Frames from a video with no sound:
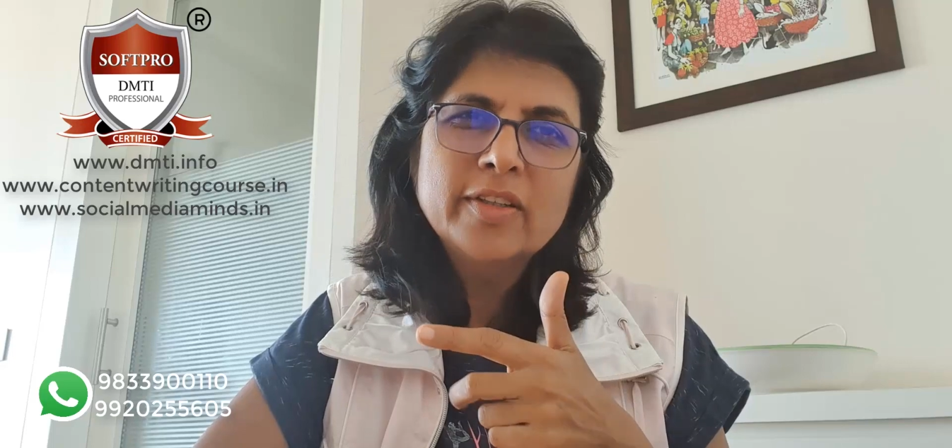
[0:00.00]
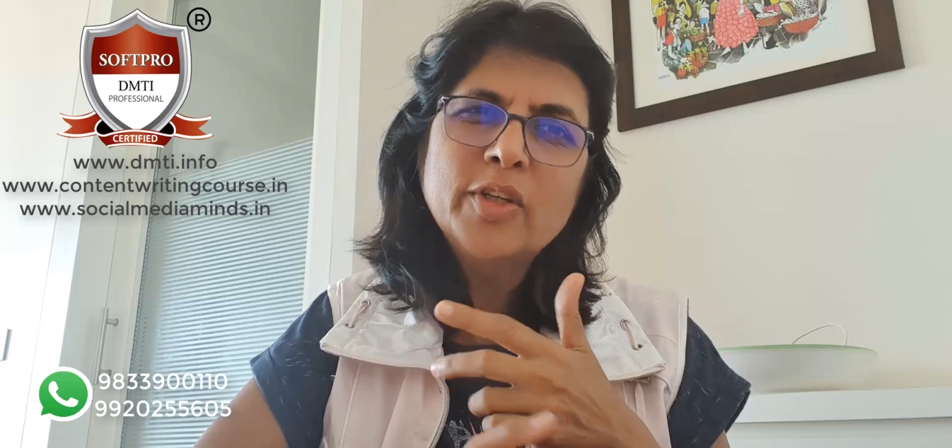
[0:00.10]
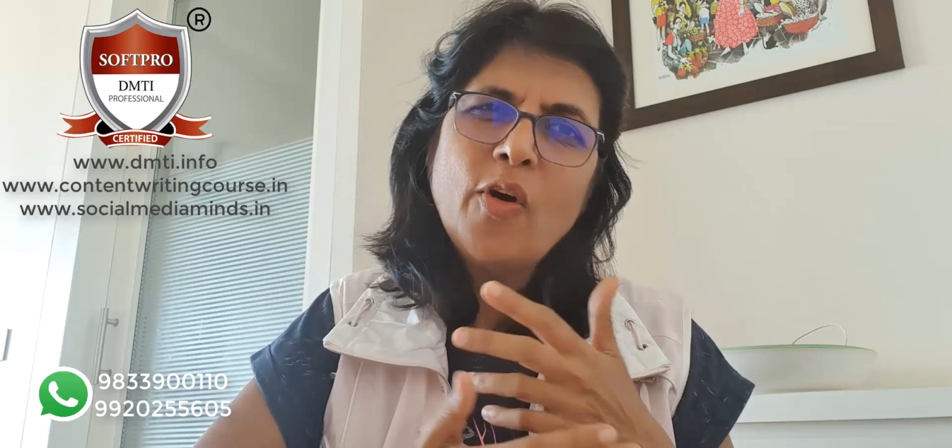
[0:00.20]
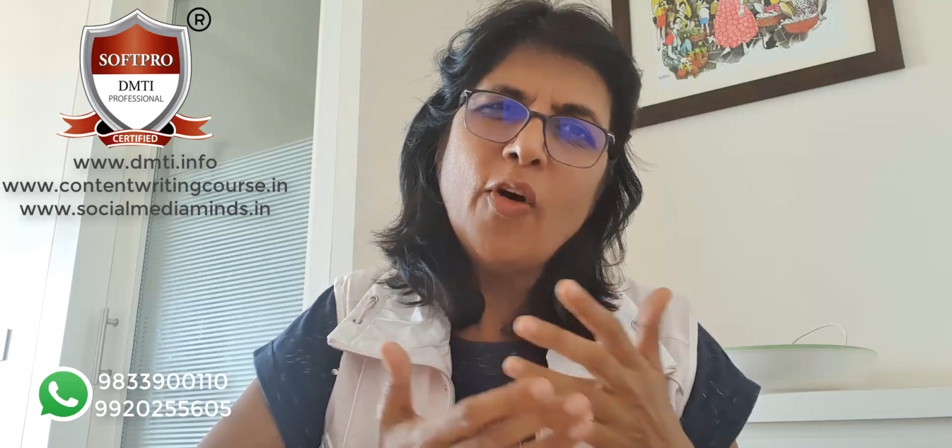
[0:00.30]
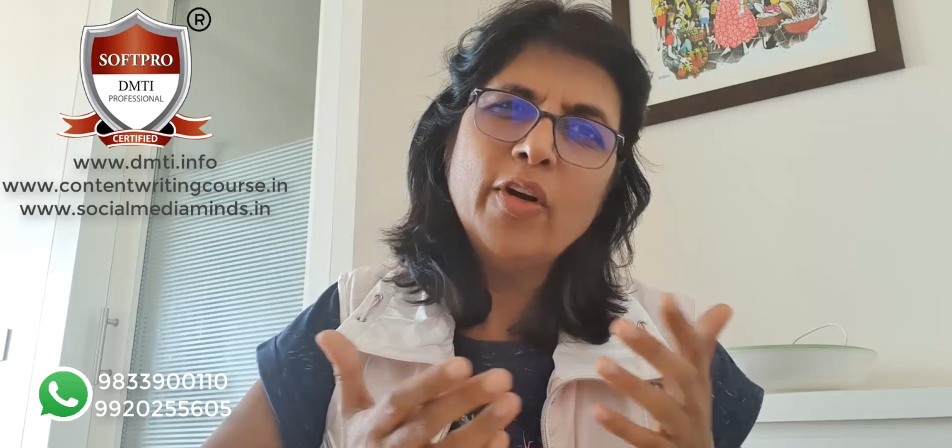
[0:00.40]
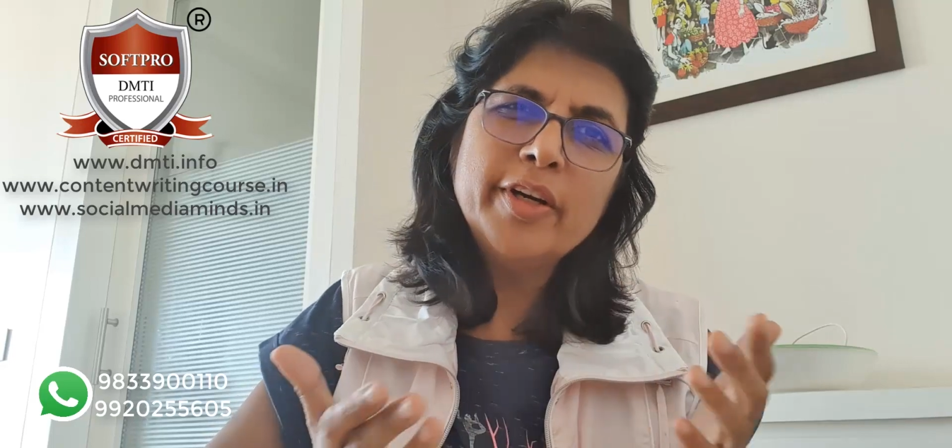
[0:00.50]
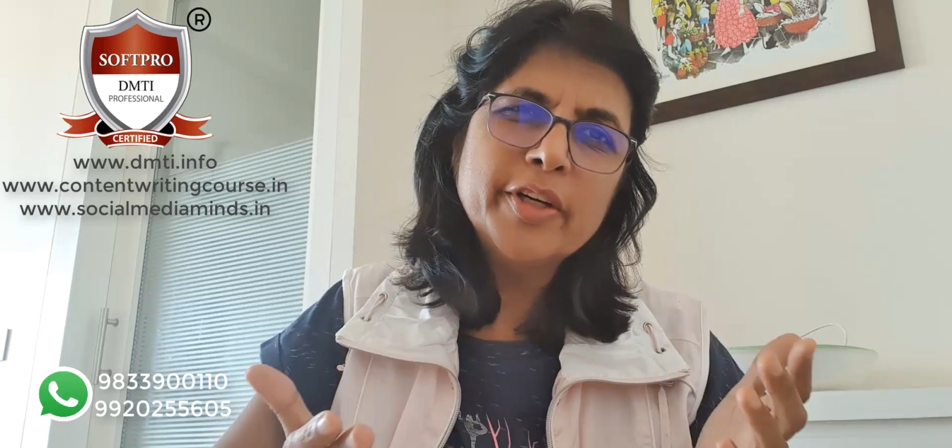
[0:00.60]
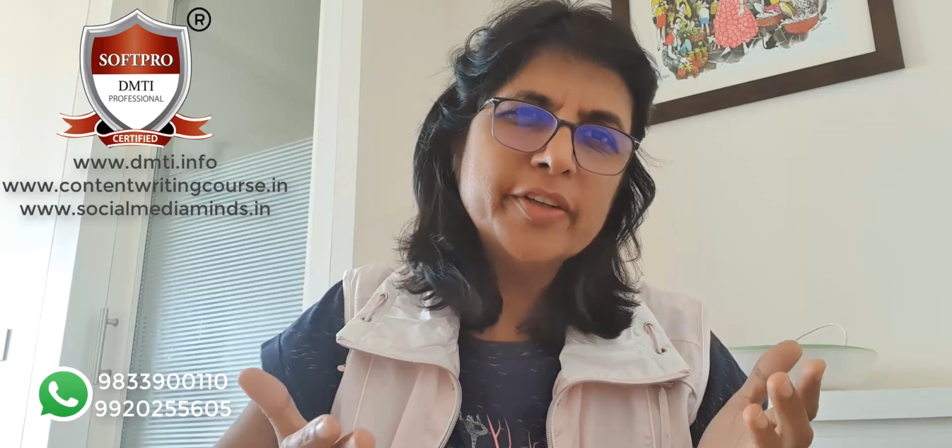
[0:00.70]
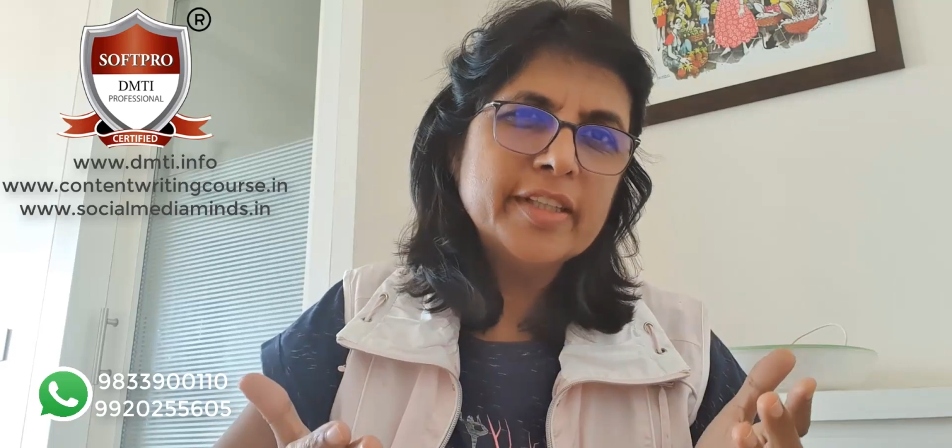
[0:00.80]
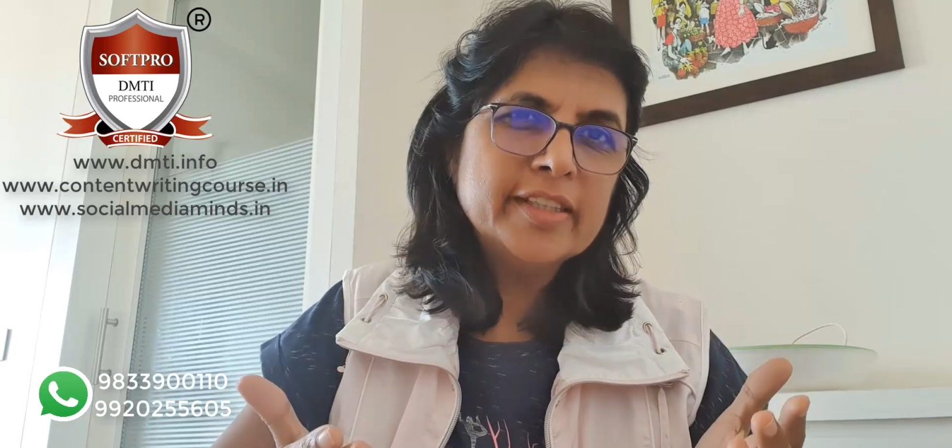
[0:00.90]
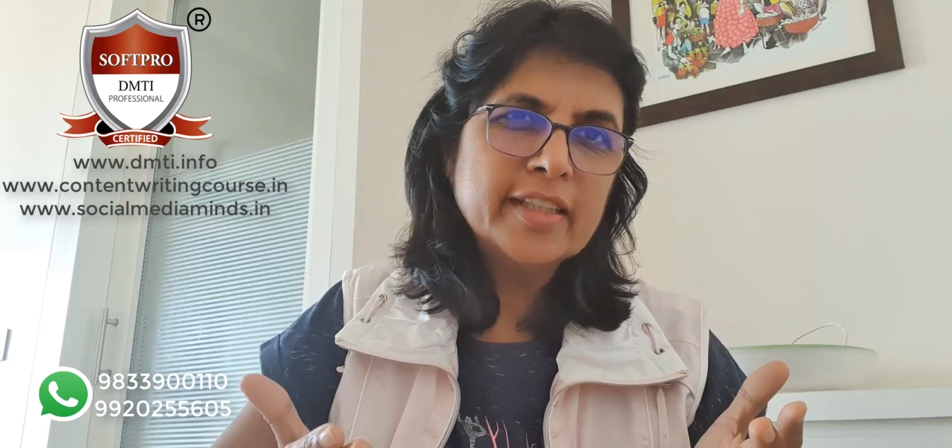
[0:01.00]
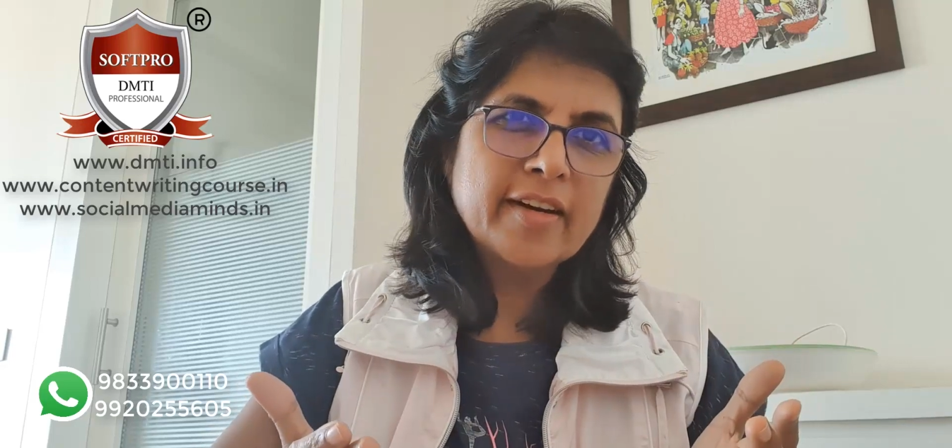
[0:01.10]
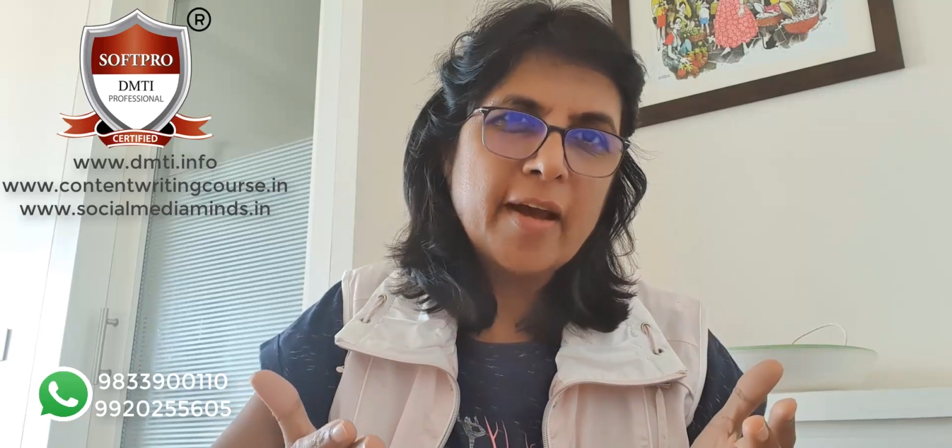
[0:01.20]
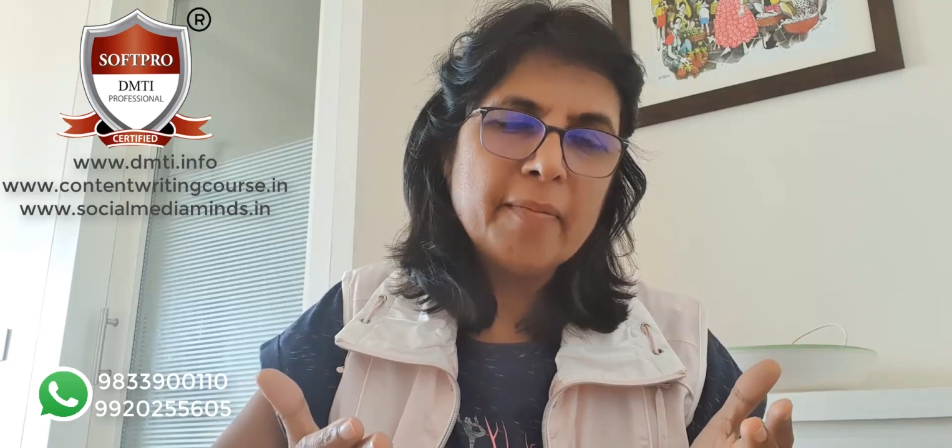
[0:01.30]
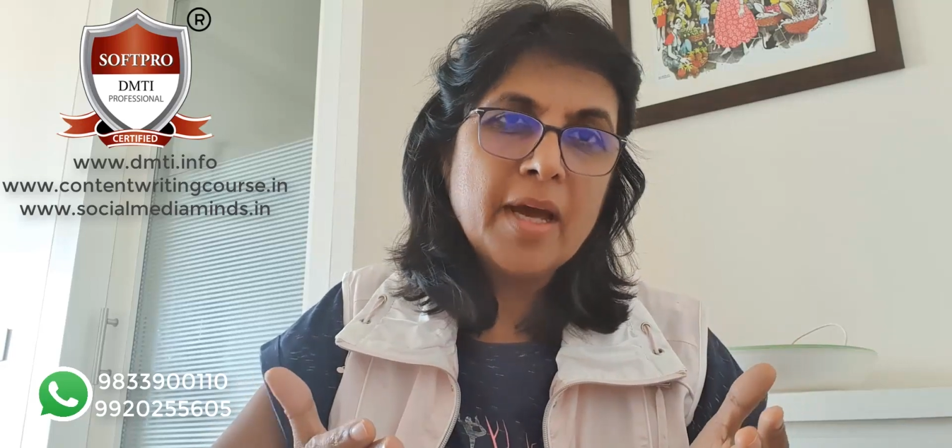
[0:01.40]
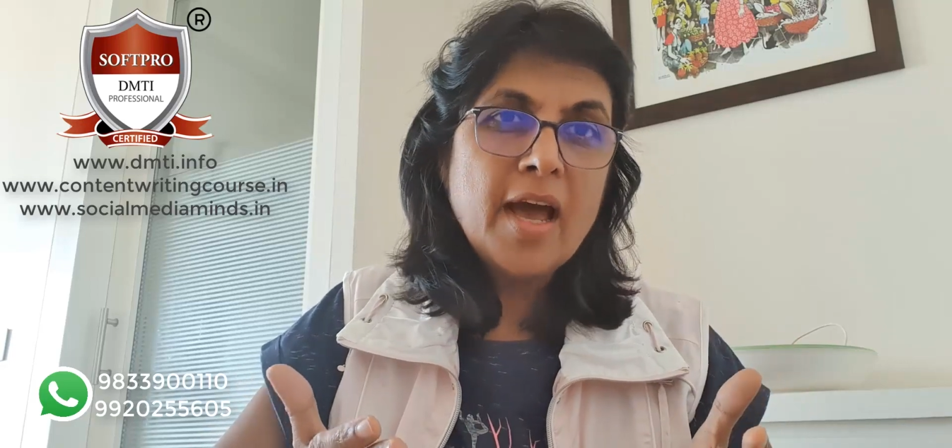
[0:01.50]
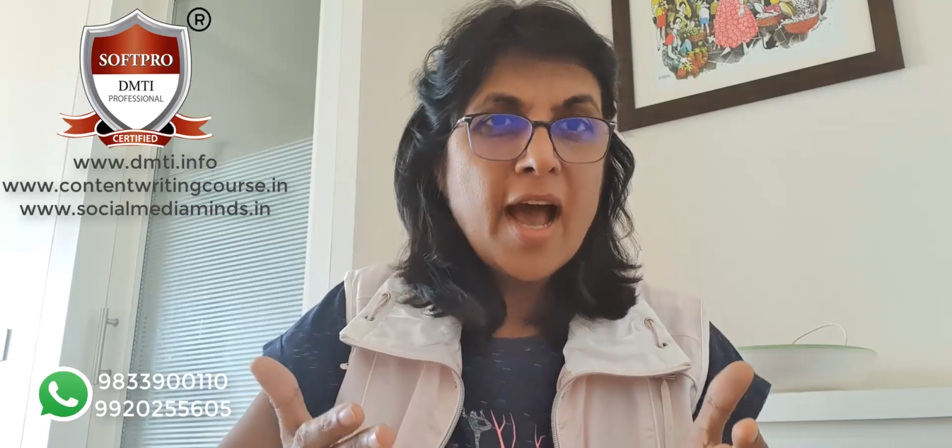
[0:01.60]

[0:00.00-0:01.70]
you're already on Instagram,